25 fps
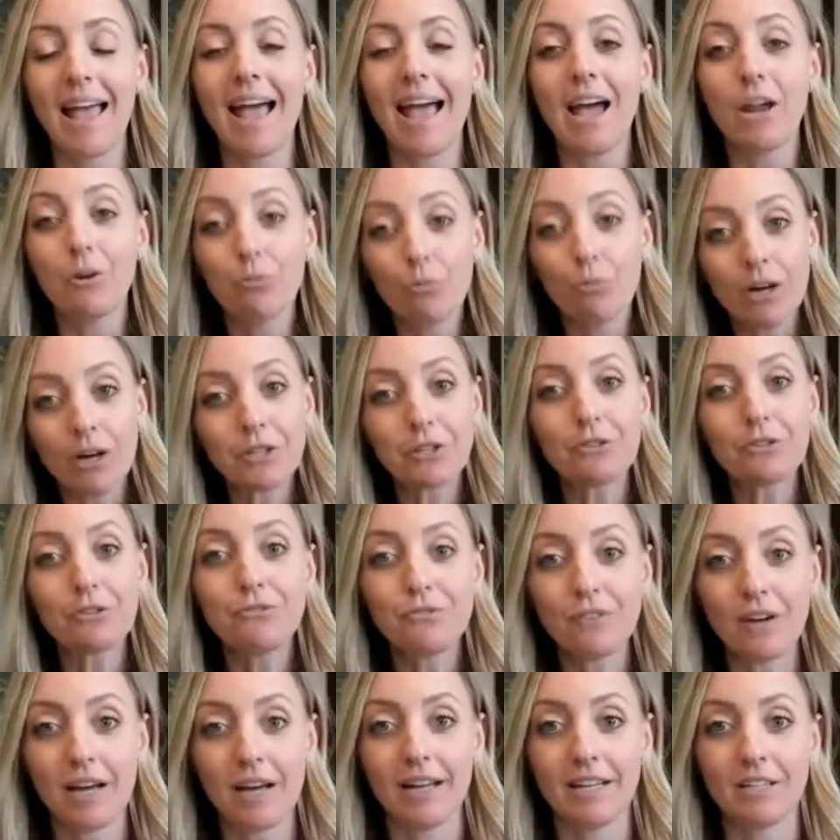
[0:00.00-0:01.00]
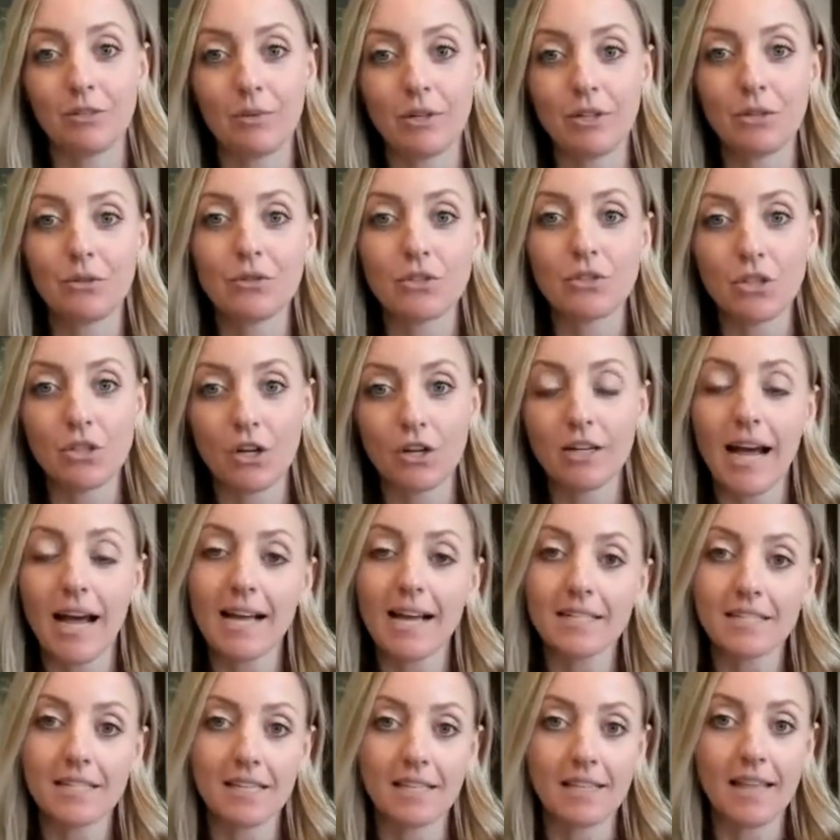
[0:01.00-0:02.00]
And what you'll find when you start
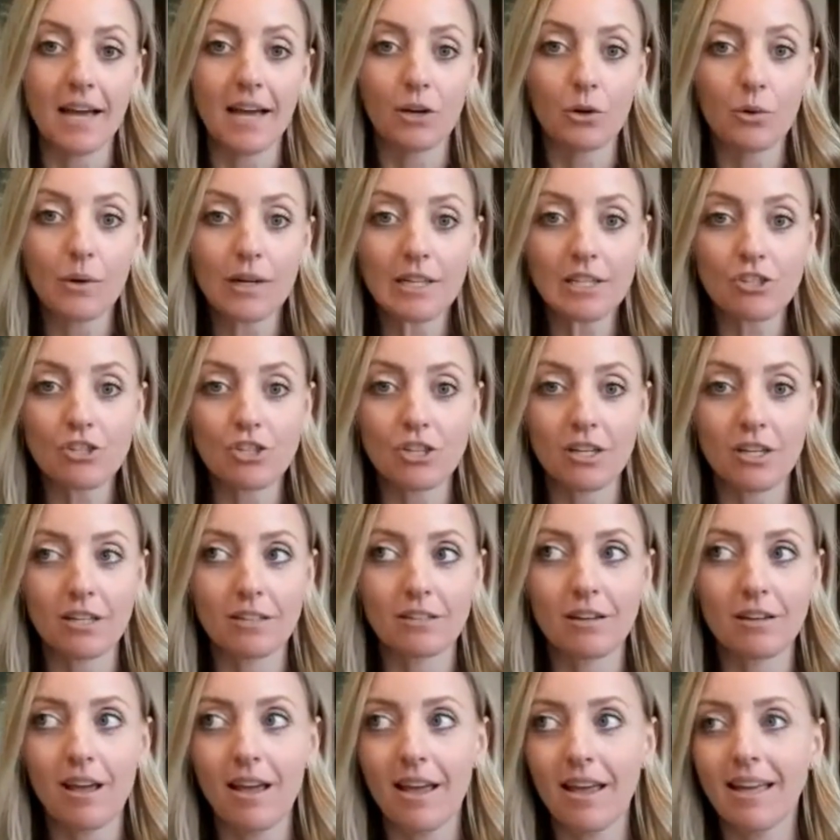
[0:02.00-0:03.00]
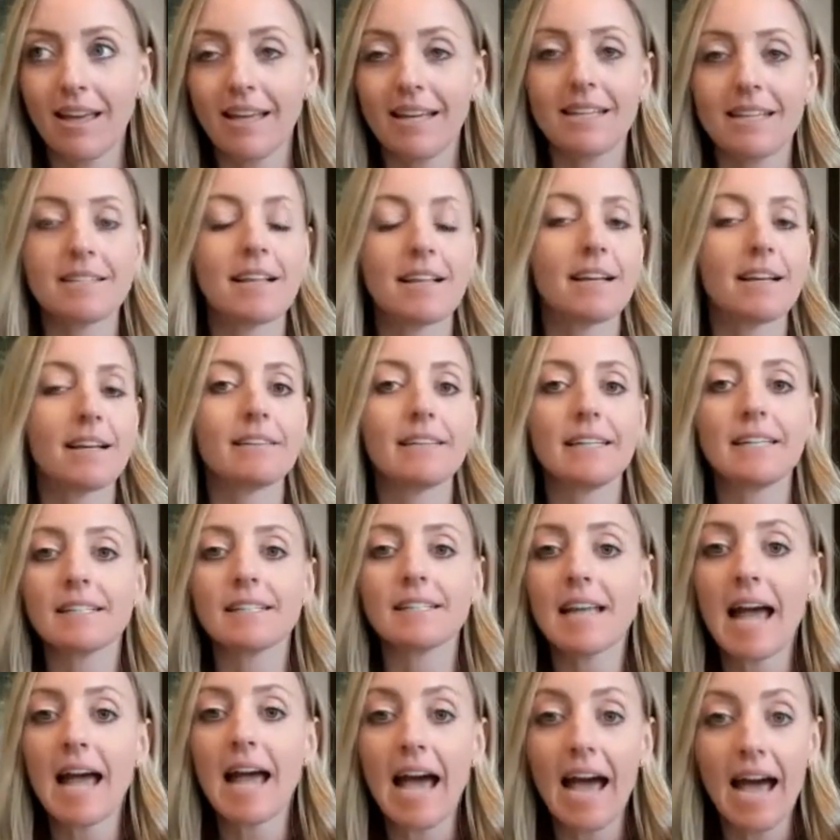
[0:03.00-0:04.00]
asking that question is that at
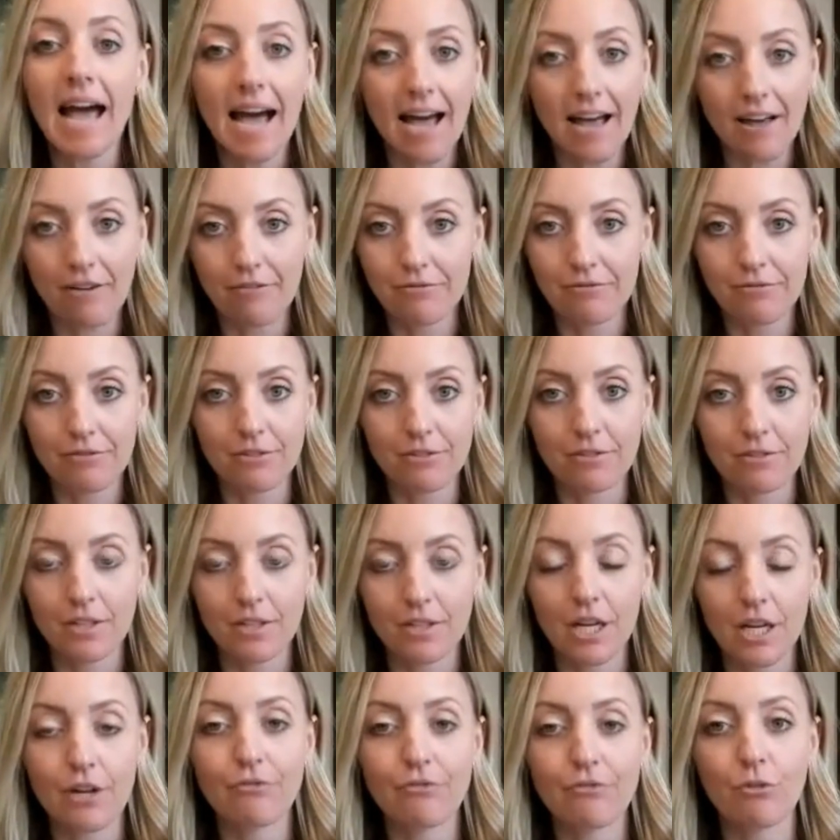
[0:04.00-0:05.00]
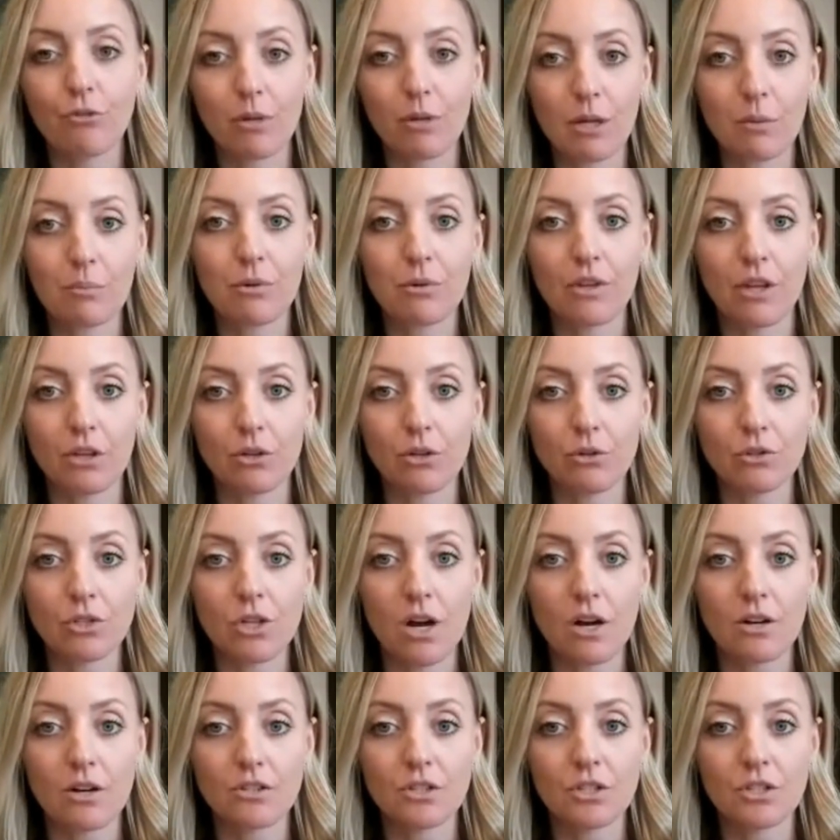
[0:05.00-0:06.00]
least half of the people that you'll
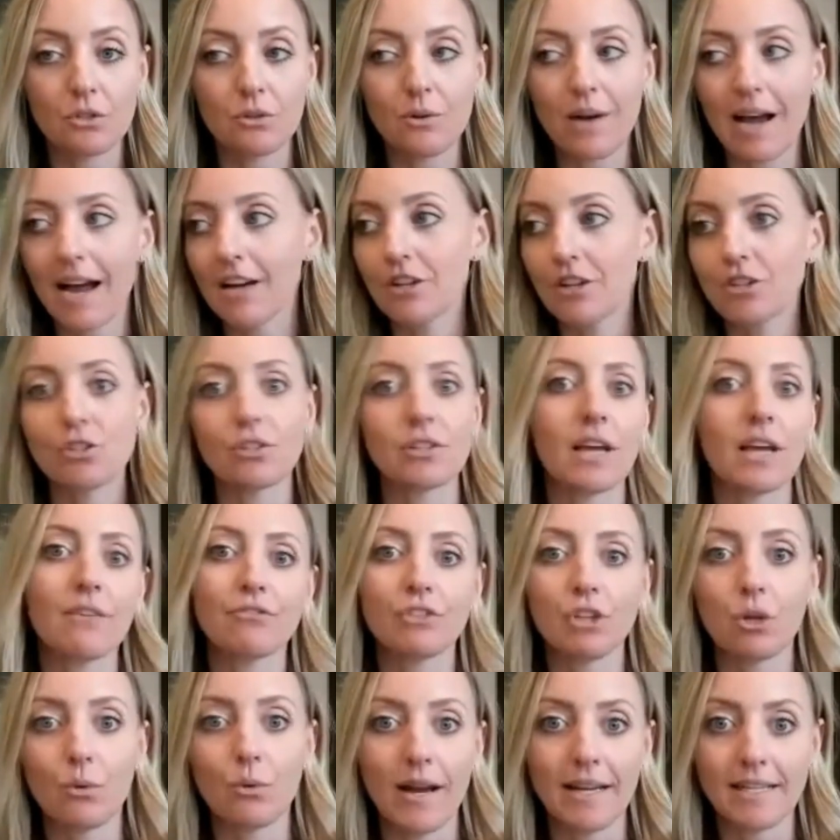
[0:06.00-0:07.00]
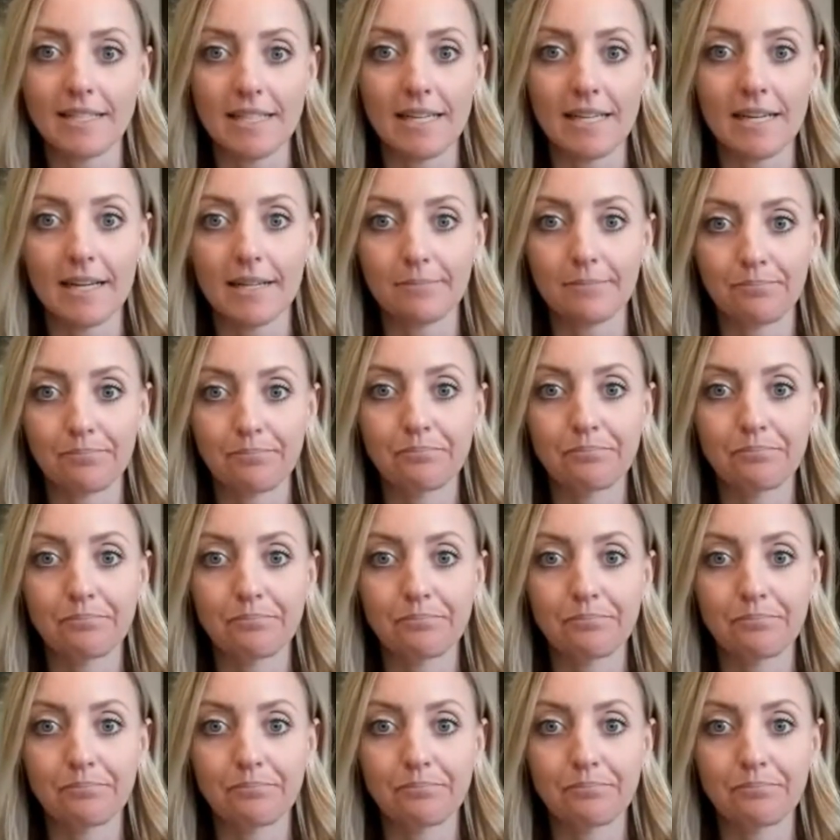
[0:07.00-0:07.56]
talk to actually have no idea.